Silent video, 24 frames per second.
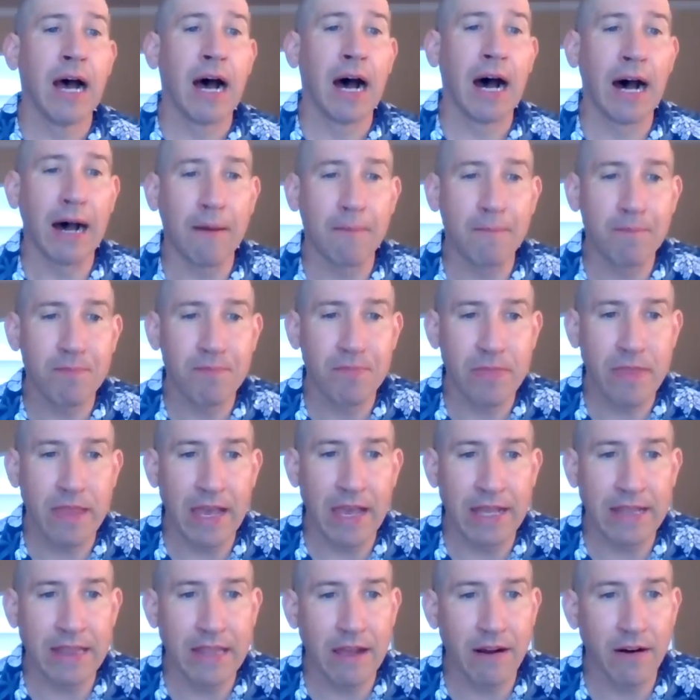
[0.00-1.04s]
And
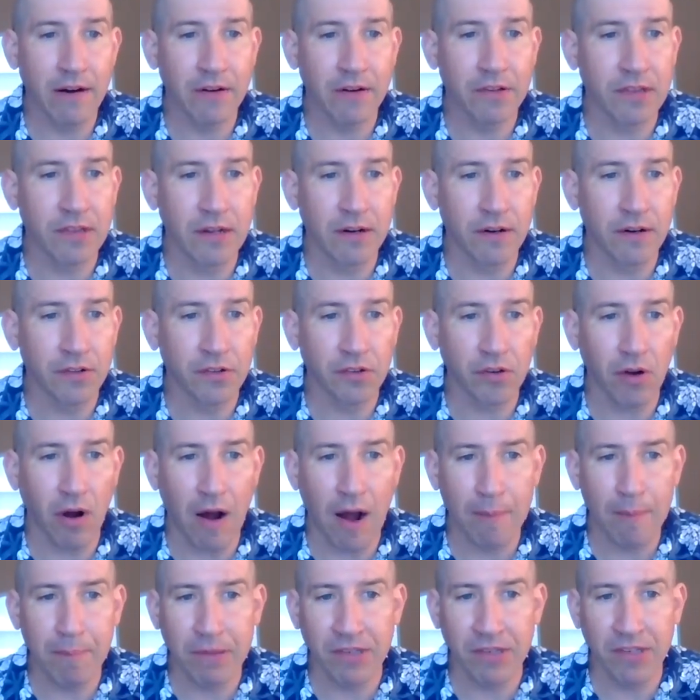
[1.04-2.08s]
there's
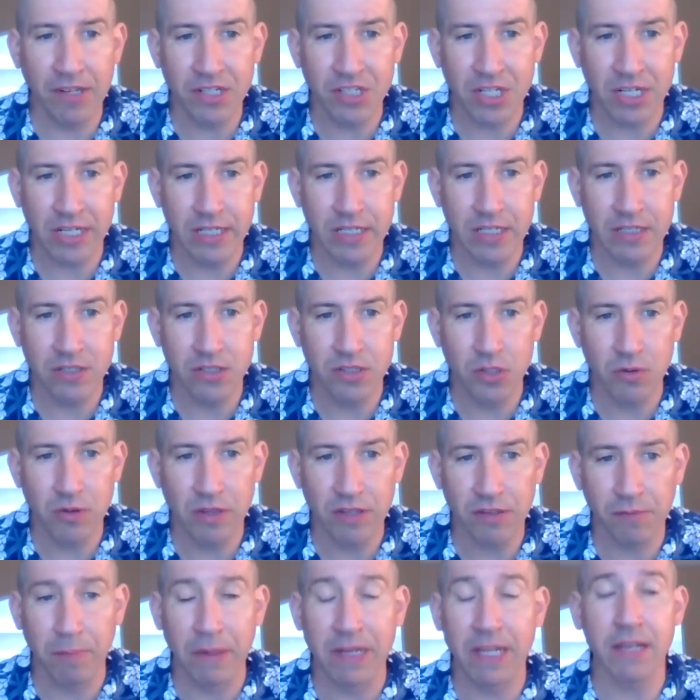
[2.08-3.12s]
opposition to
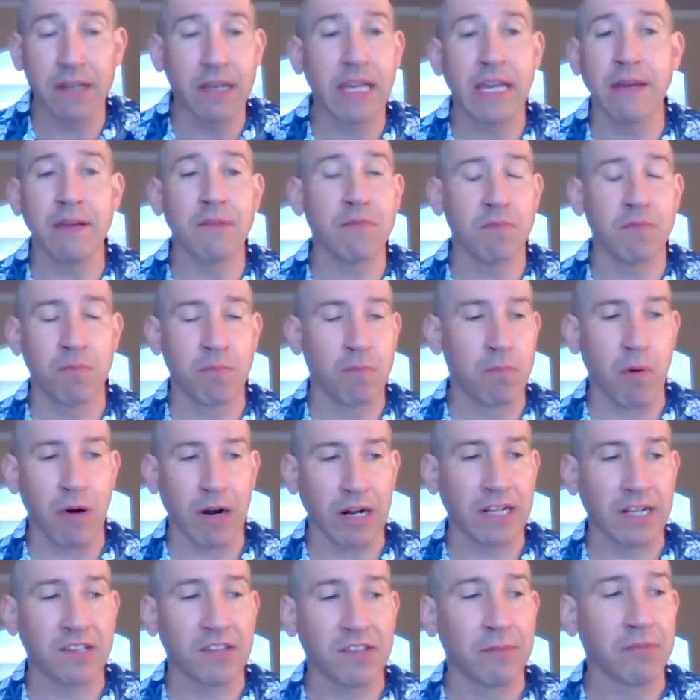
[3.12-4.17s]
this, but he
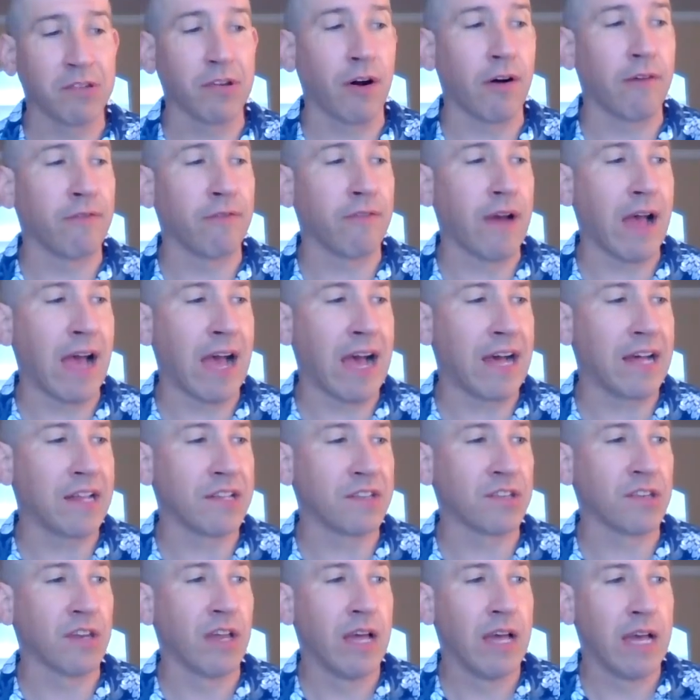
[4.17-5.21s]
markets himself
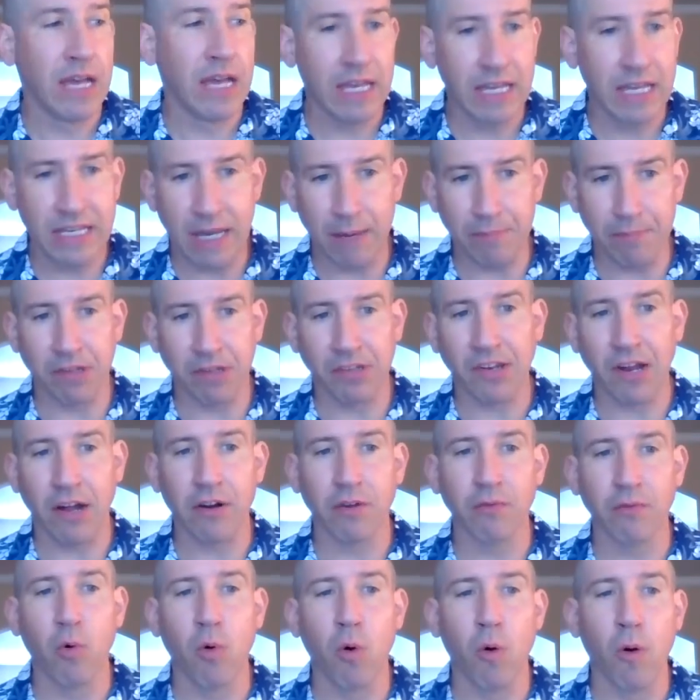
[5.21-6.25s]
as he kept us out
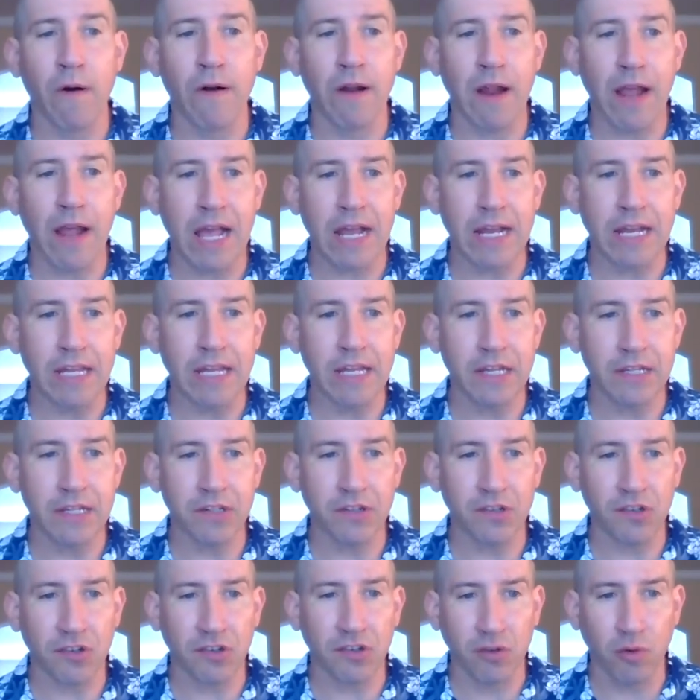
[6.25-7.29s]
of war, and he
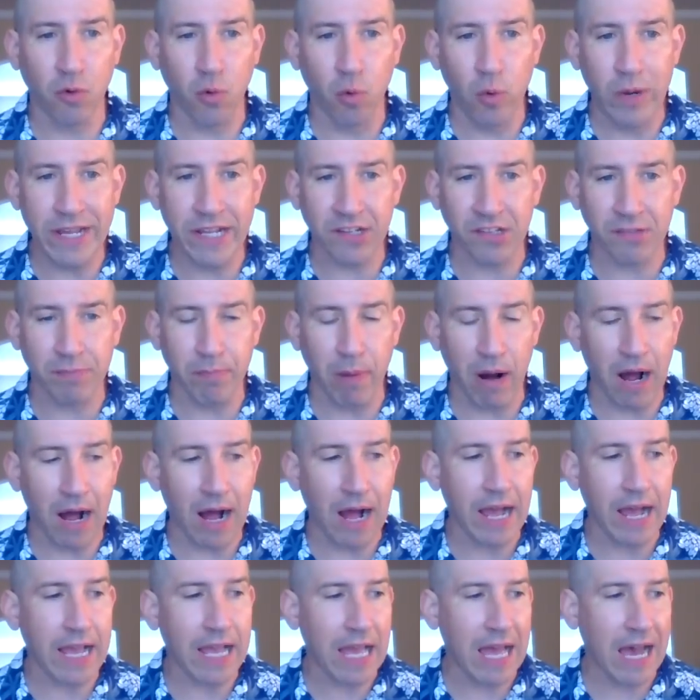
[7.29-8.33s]
squeaks
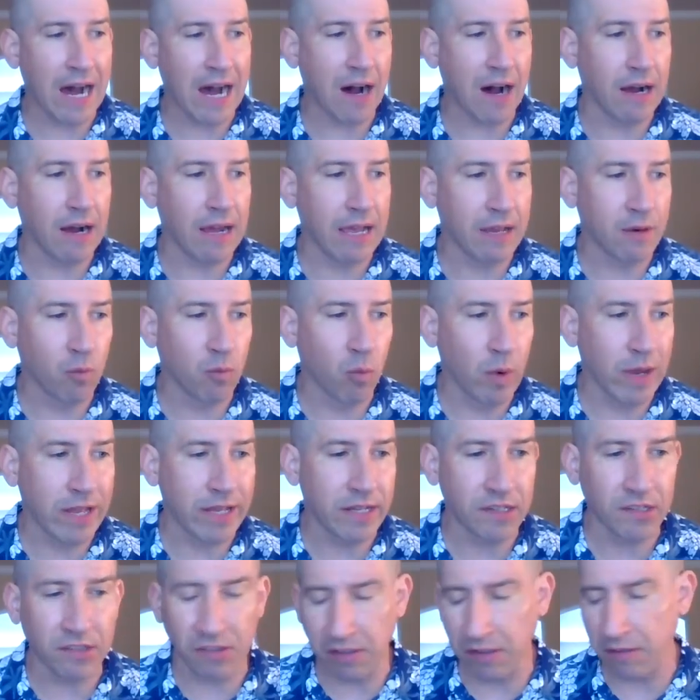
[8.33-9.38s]
by and
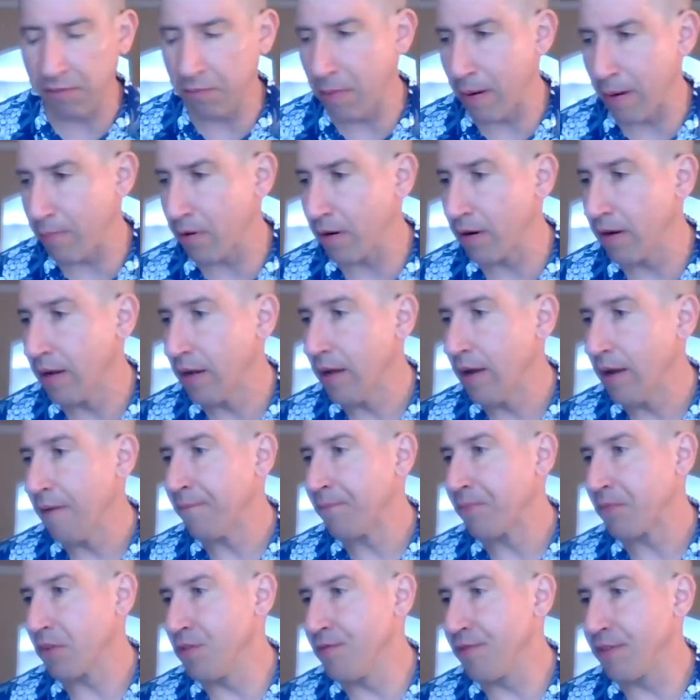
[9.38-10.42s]
wins. Remember,
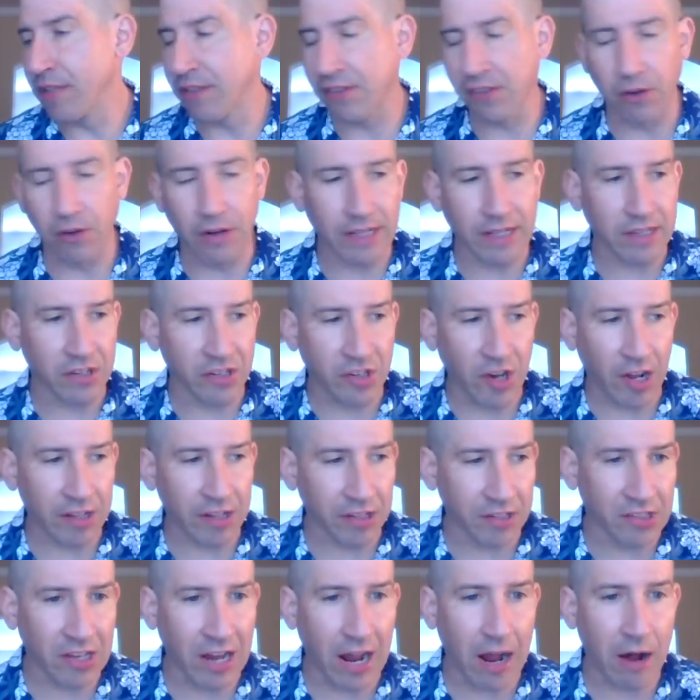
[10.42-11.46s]
you've still got the
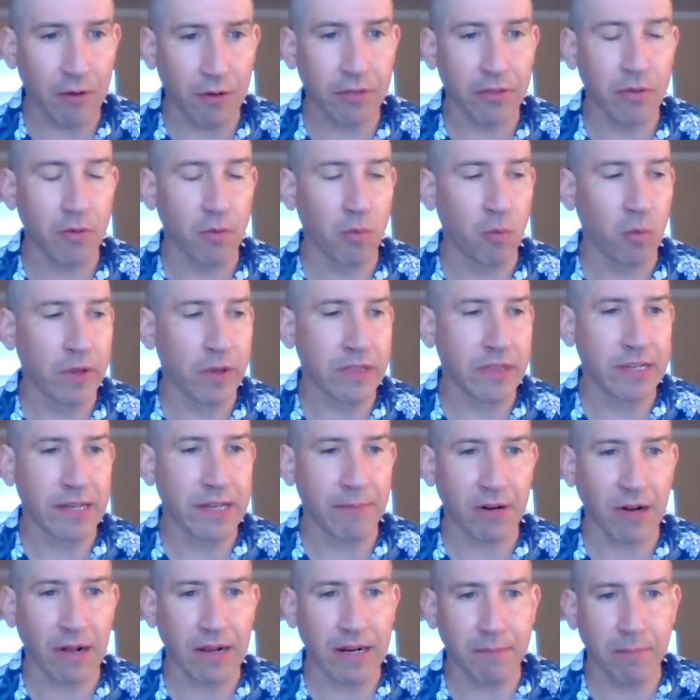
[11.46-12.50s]
solid South with the
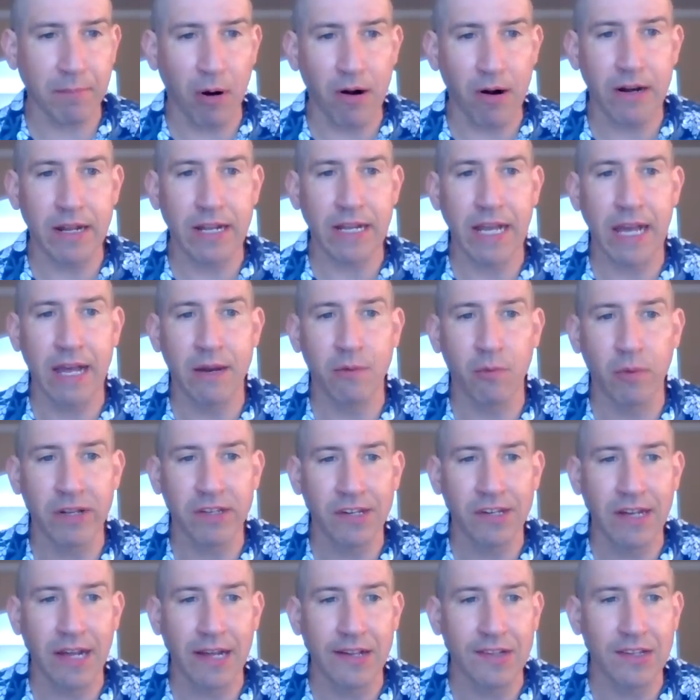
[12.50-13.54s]
Democratic Party, and wins
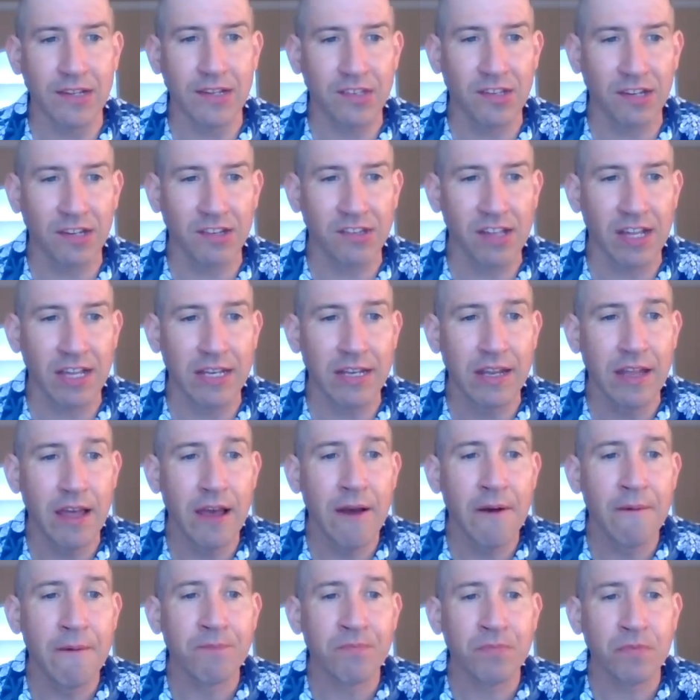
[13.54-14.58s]
in 1916.
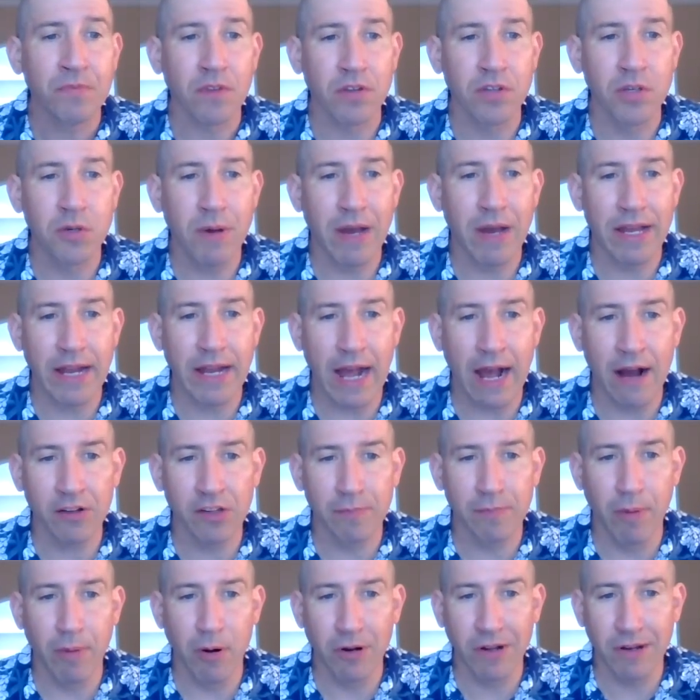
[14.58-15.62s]
You had
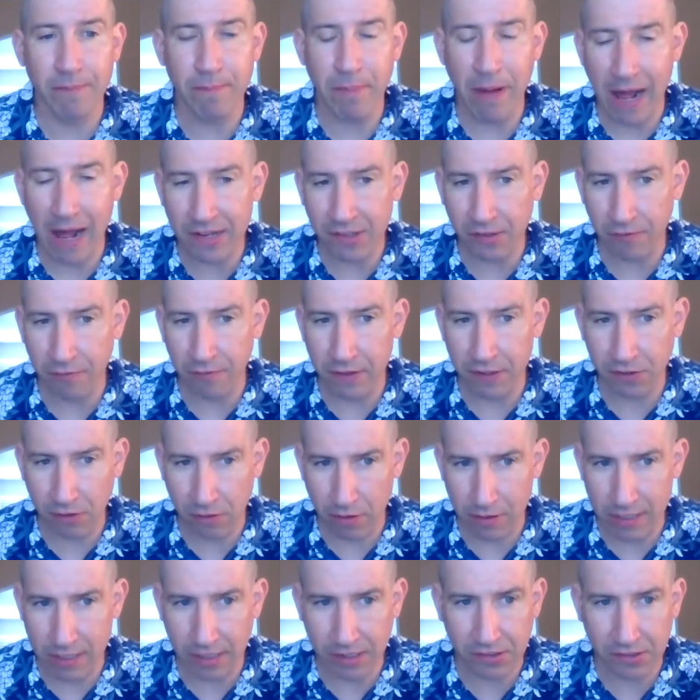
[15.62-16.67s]
outspoken pacifist
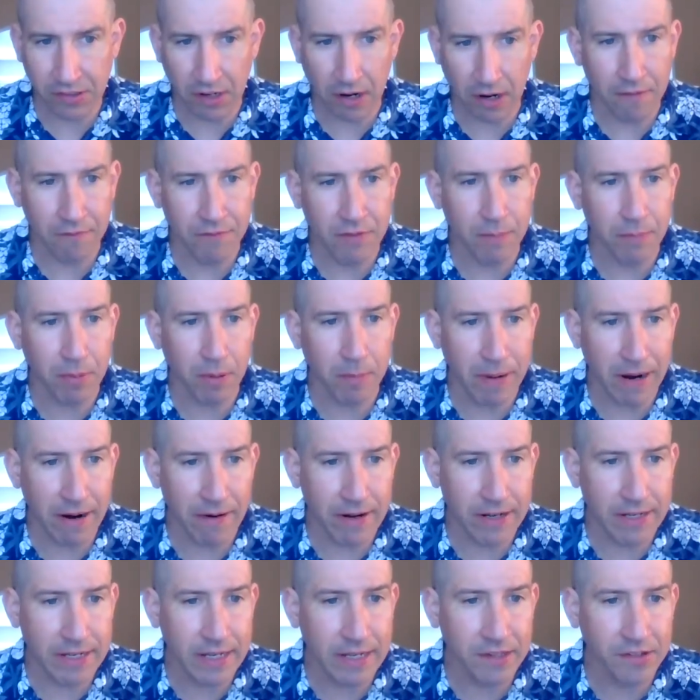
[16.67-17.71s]
critics of the
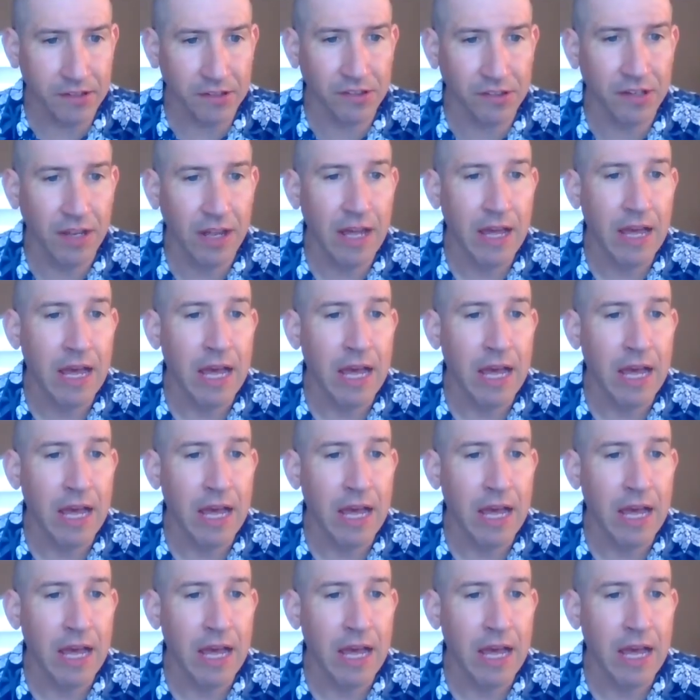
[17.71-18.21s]
preparedness.